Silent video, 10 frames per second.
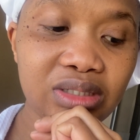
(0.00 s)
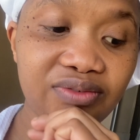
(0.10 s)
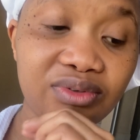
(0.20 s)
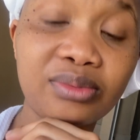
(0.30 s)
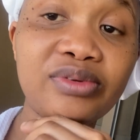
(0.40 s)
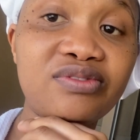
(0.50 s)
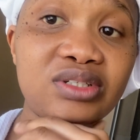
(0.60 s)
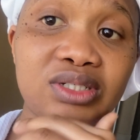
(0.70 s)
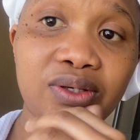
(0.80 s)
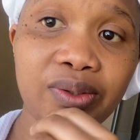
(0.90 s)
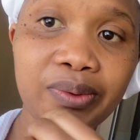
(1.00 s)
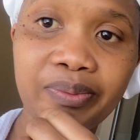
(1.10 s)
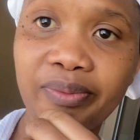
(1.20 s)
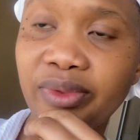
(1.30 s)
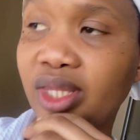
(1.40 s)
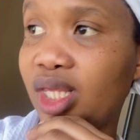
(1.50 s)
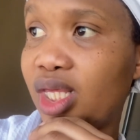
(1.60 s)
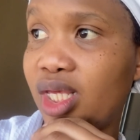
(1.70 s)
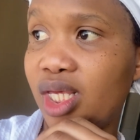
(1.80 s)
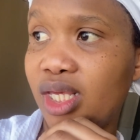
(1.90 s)
film a video
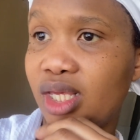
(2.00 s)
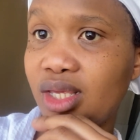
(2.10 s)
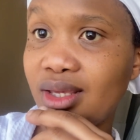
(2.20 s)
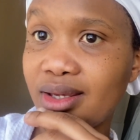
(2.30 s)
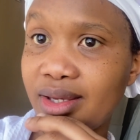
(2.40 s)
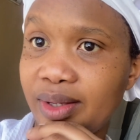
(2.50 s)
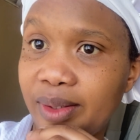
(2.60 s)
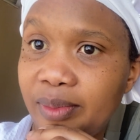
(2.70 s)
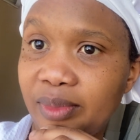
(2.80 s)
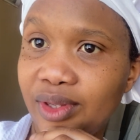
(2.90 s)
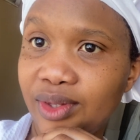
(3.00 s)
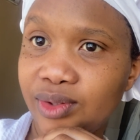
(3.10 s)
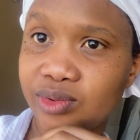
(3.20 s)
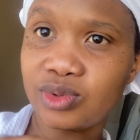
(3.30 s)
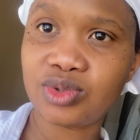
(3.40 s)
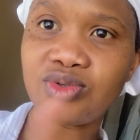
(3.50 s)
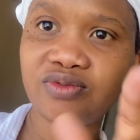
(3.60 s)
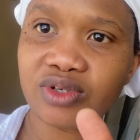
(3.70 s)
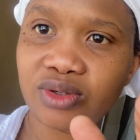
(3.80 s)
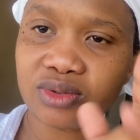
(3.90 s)
um those two
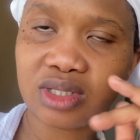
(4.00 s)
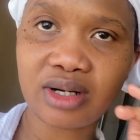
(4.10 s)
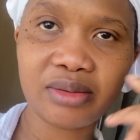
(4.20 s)
videos that i